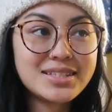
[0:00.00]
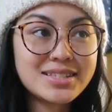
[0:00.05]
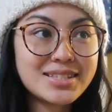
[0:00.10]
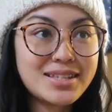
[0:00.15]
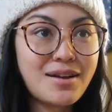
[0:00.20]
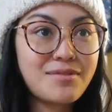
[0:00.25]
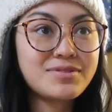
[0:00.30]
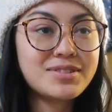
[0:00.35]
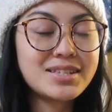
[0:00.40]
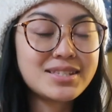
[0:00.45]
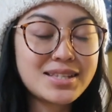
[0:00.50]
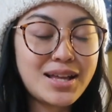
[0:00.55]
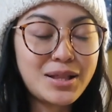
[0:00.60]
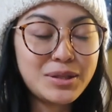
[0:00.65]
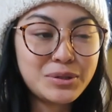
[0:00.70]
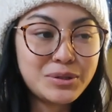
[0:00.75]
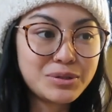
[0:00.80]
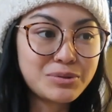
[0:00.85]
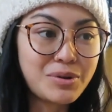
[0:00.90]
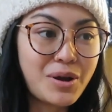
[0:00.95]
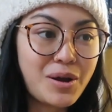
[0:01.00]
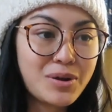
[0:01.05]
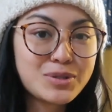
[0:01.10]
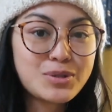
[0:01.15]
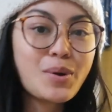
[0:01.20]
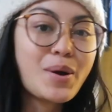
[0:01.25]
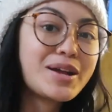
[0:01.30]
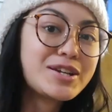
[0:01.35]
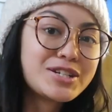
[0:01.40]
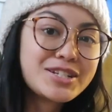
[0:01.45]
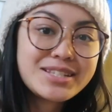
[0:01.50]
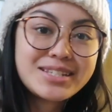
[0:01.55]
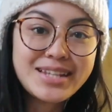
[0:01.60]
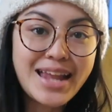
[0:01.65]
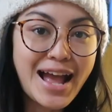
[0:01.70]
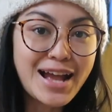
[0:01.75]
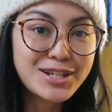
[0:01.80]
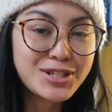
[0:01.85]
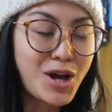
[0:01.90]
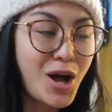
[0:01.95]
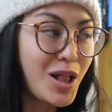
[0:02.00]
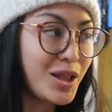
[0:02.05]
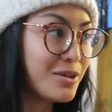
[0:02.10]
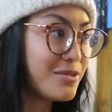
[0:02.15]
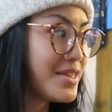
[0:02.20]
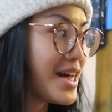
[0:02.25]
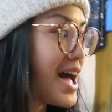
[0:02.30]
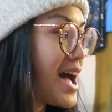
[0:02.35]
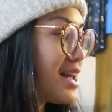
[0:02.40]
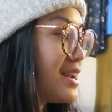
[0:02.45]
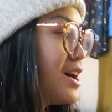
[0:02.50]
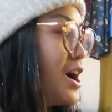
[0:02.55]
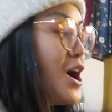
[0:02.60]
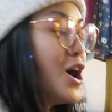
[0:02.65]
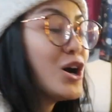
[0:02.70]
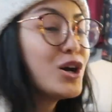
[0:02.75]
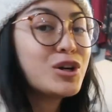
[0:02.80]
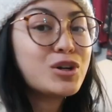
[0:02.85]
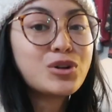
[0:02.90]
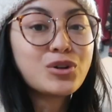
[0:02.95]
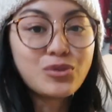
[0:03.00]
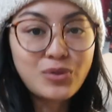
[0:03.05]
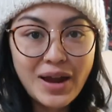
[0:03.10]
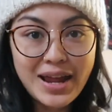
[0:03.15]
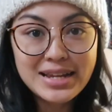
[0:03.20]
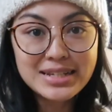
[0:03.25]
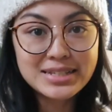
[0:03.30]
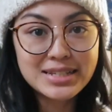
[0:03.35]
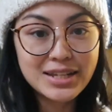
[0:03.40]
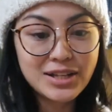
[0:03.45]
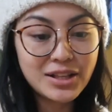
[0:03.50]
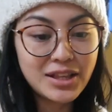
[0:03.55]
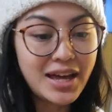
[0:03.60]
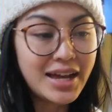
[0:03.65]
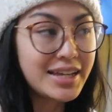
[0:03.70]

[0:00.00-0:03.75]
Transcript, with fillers: and stuff to sell LuLaRoe, so I just snagged all of that. Great deal